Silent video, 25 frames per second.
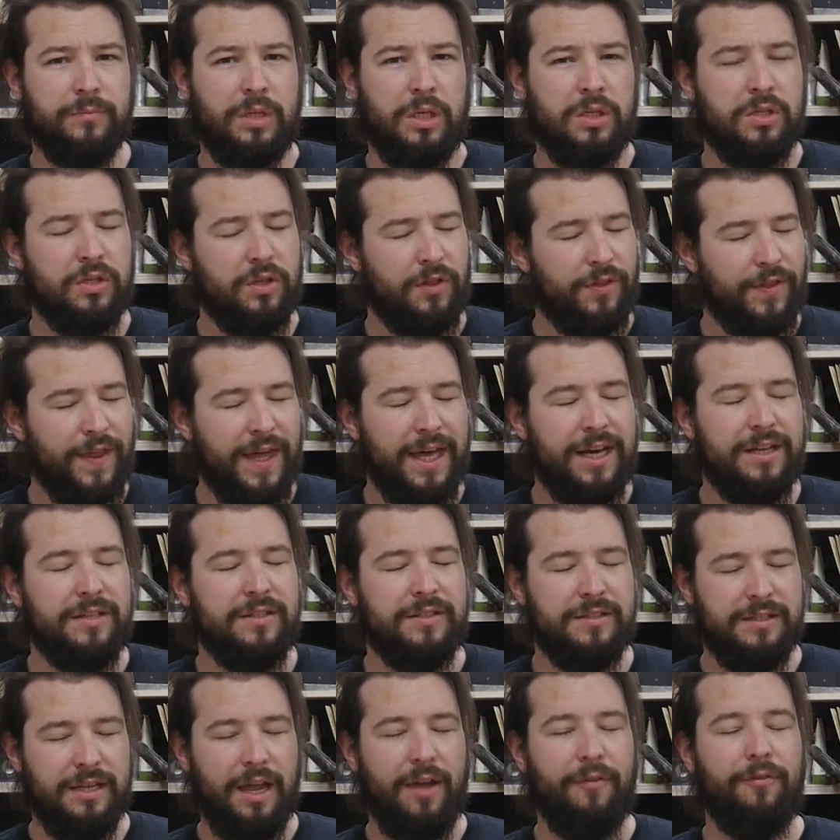So that is
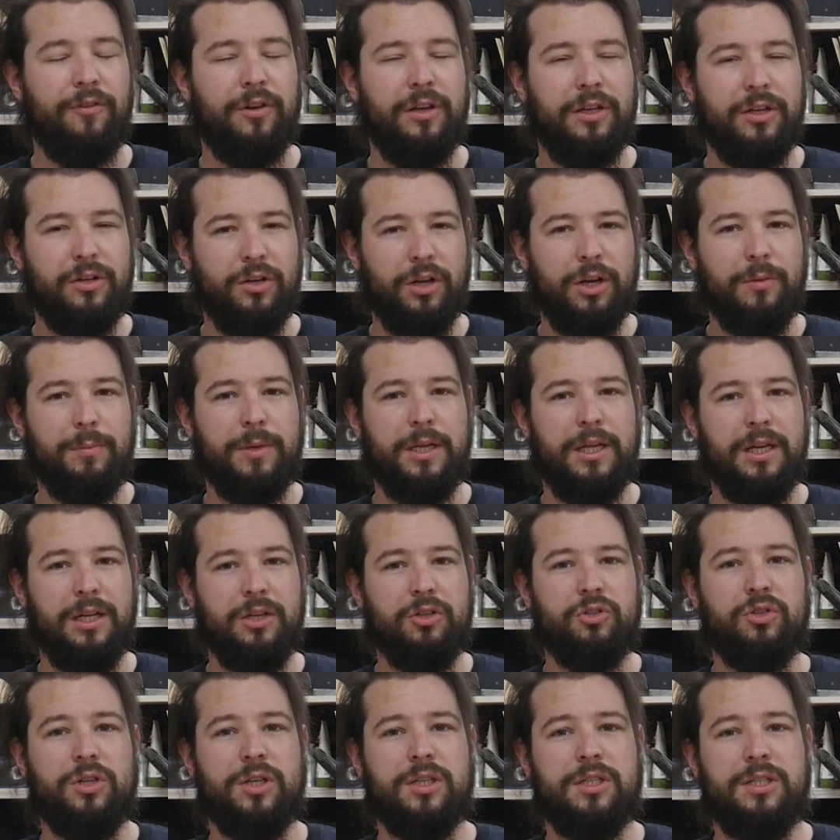definitely going to be an
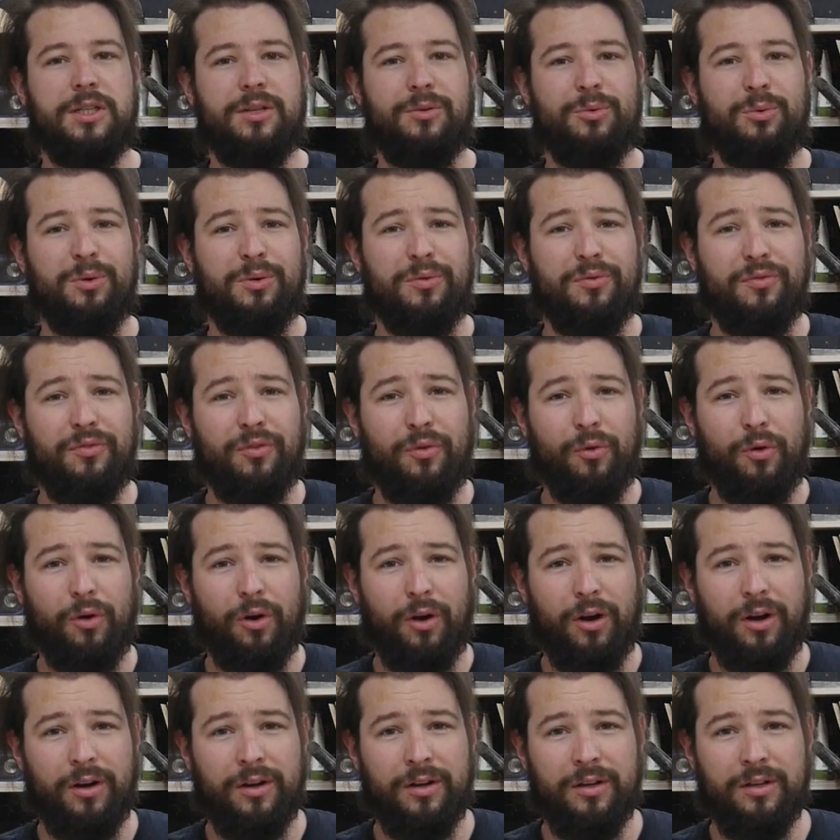interesting one
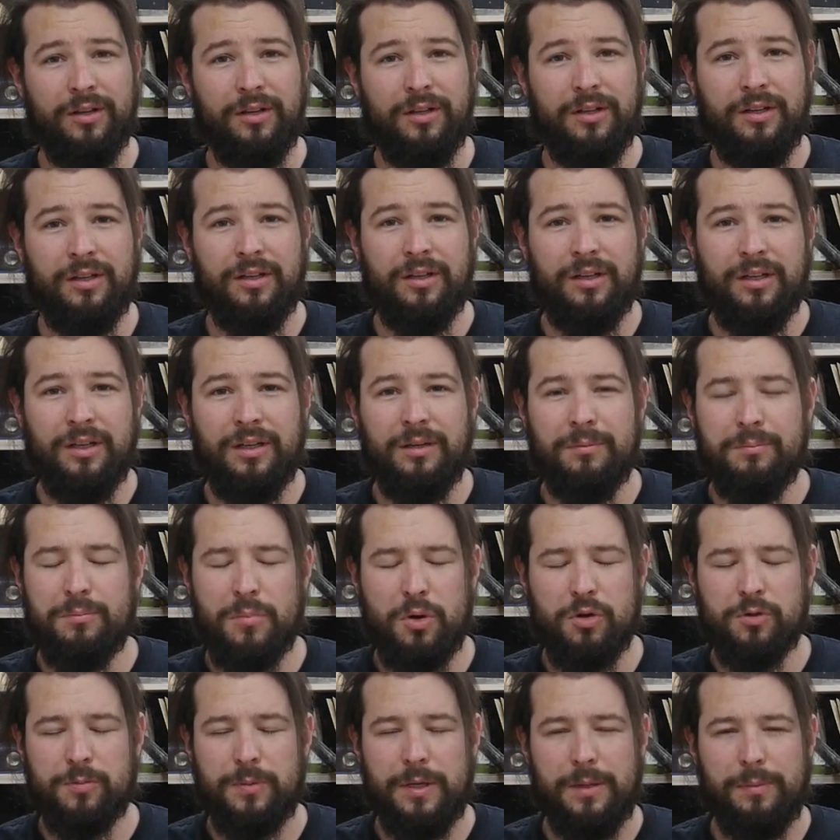for
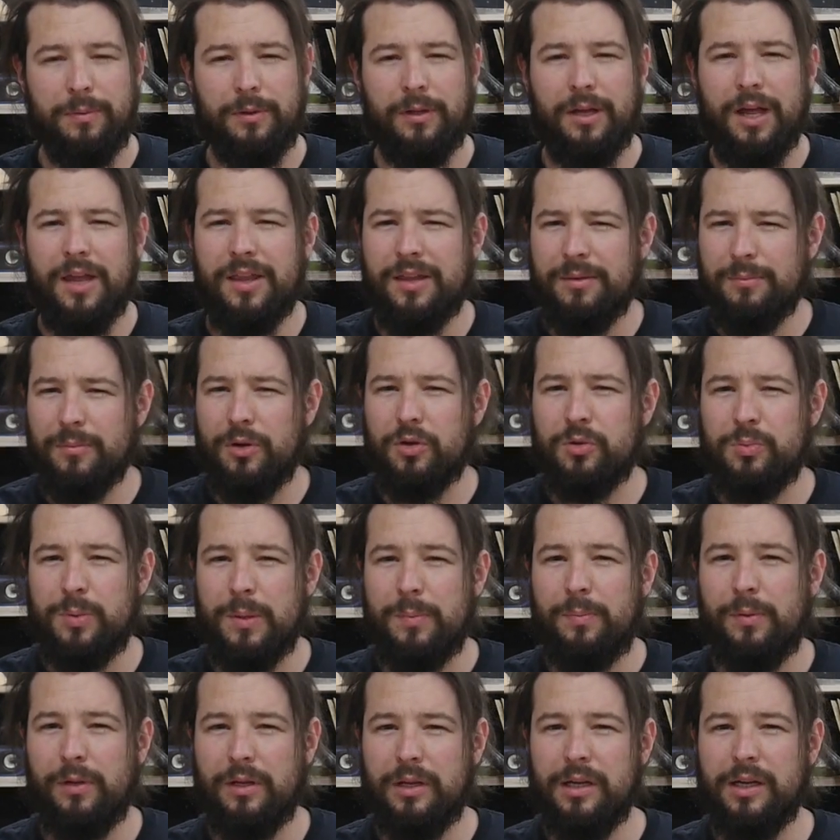most people. I think most
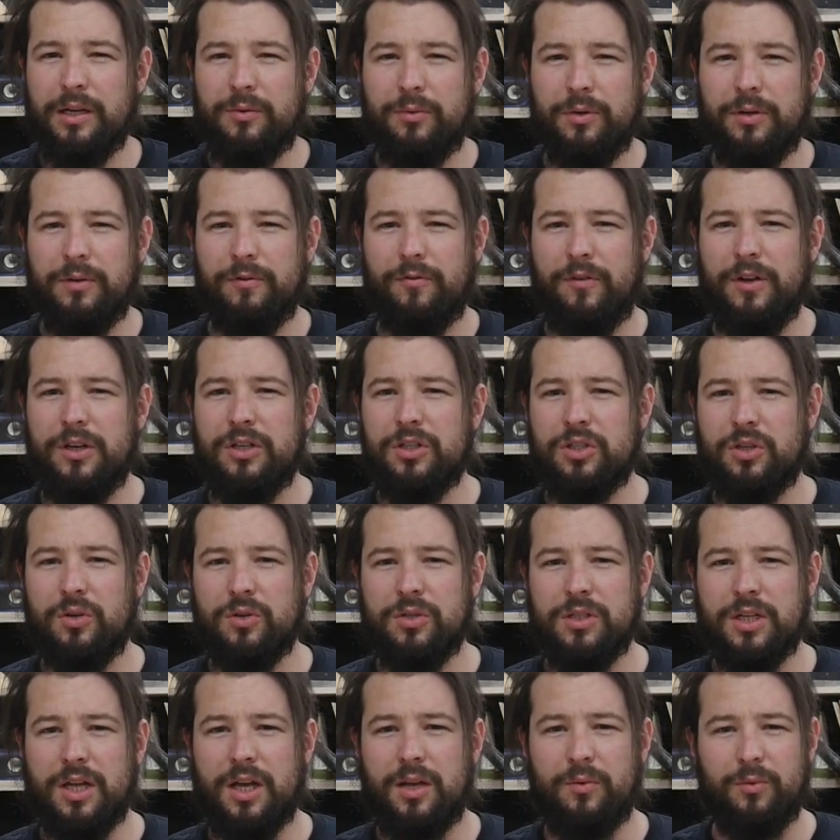people like when finish
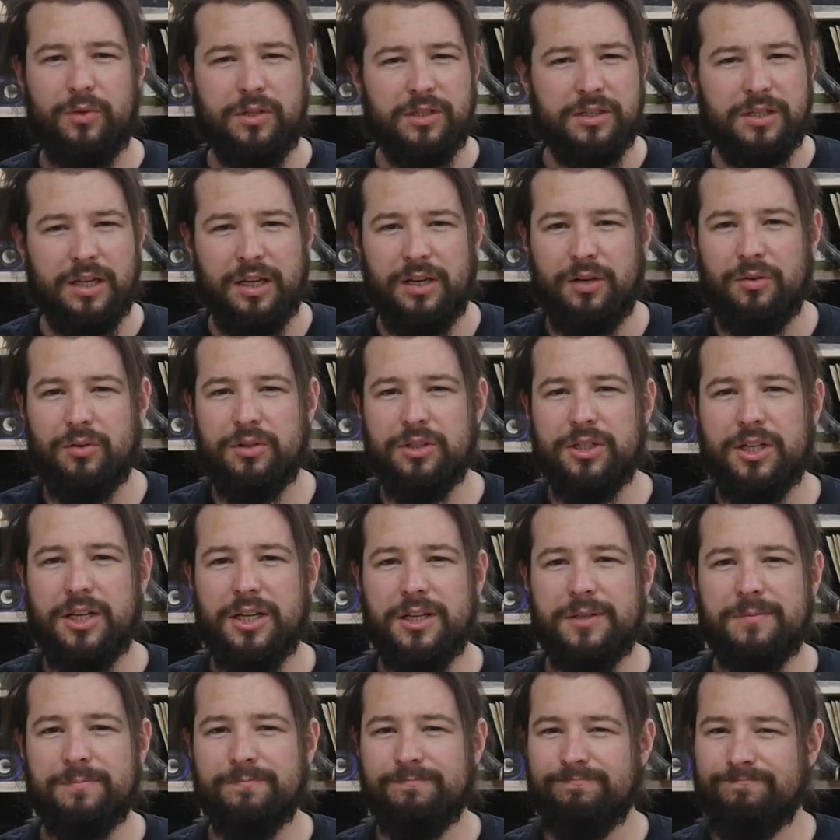goes on, when stain goes
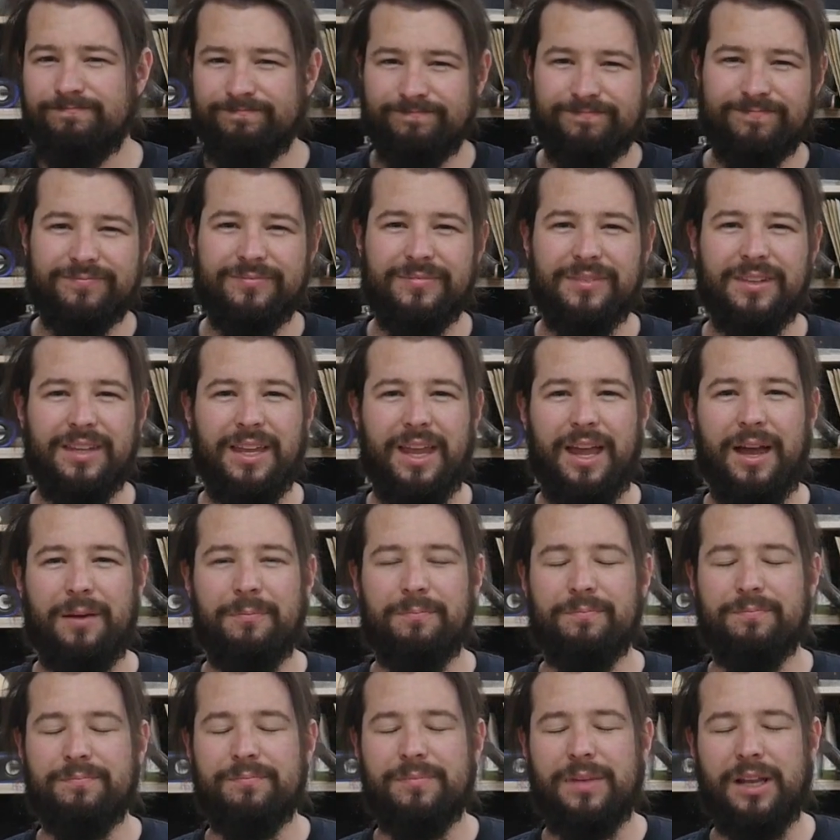on. Yeah,
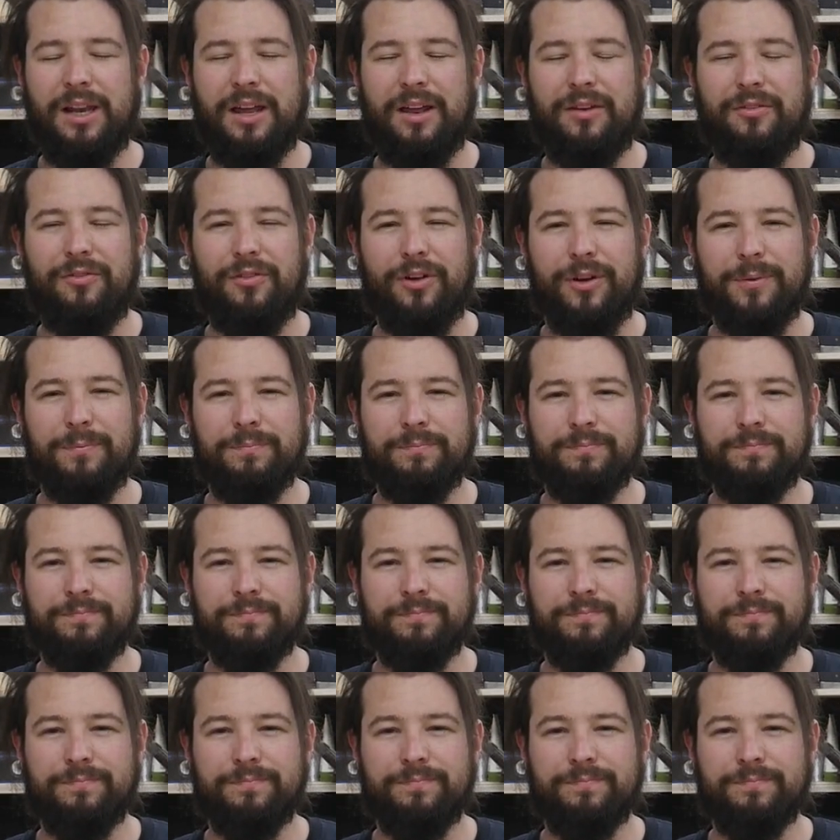be a lot of fun.